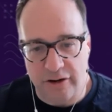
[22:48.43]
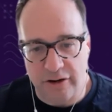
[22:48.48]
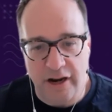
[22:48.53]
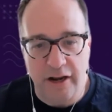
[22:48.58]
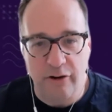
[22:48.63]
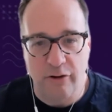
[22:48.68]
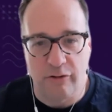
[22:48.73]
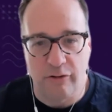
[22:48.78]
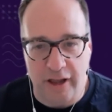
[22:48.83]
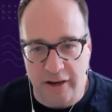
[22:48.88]
And I
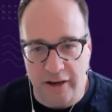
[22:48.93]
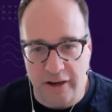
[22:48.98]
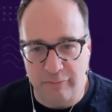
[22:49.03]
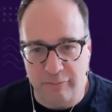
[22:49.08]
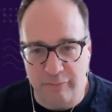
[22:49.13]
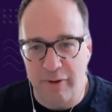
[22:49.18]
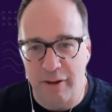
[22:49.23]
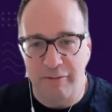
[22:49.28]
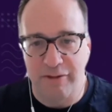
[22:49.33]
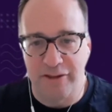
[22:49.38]
know, again,
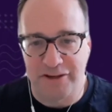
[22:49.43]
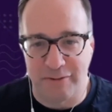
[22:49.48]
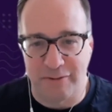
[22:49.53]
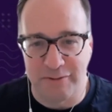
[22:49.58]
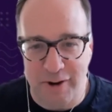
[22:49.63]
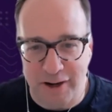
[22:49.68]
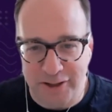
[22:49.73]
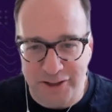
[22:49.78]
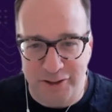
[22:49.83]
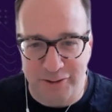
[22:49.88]
maybe this comes
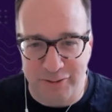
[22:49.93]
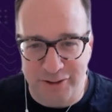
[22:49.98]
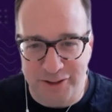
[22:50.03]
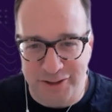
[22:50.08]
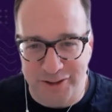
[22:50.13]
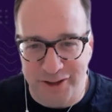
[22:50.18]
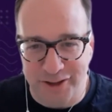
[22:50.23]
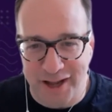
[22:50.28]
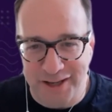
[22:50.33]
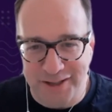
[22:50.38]
back to your
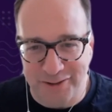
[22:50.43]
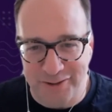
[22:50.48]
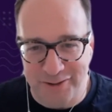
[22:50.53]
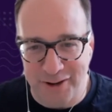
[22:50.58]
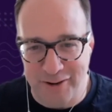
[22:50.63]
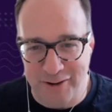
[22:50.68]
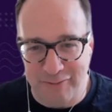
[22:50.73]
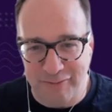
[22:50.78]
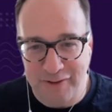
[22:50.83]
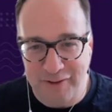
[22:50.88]
original answer
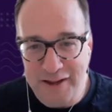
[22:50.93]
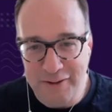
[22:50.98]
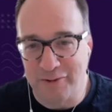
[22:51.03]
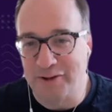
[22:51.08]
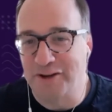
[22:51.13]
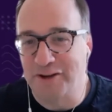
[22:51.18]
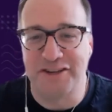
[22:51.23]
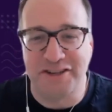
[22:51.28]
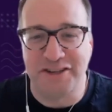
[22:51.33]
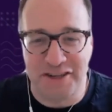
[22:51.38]
there of, well,
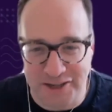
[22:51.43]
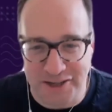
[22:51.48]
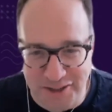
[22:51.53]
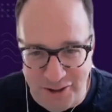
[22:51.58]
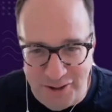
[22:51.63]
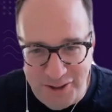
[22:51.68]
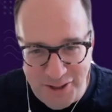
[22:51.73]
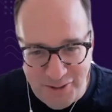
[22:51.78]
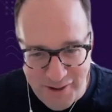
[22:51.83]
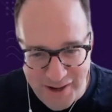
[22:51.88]
you just need to
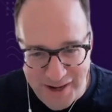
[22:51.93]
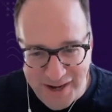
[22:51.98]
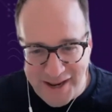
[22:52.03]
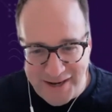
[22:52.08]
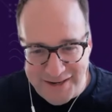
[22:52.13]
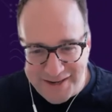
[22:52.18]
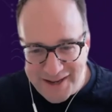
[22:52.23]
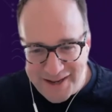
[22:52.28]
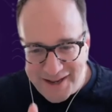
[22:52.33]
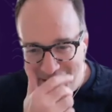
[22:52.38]
start doing
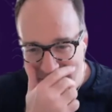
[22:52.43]
it.